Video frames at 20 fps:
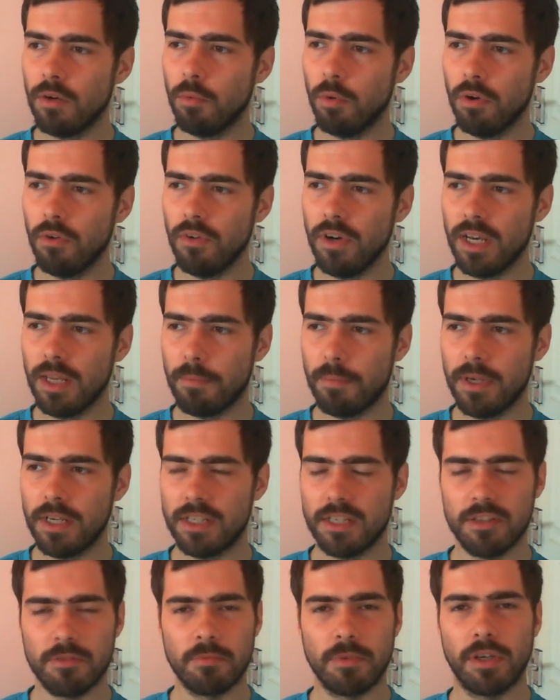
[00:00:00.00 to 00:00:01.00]
really
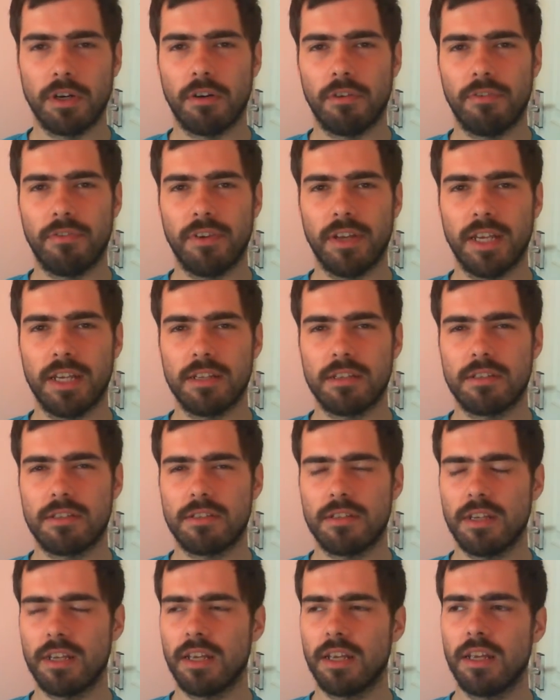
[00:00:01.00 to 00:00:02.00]
pisses me off is
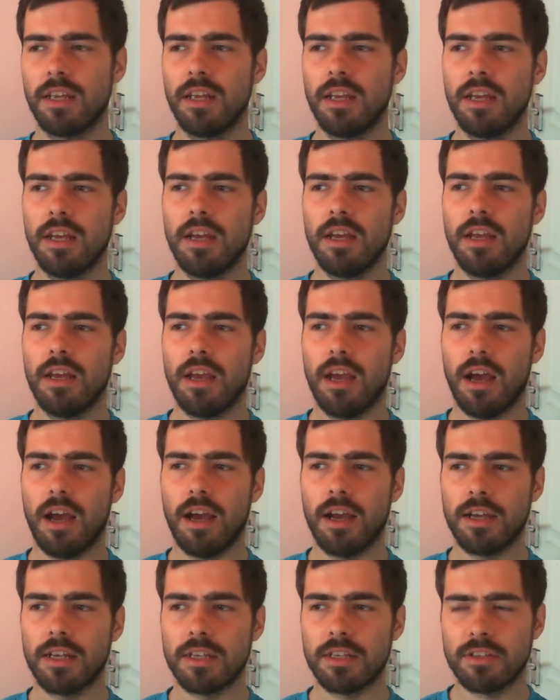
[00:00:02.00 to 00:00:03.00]
it's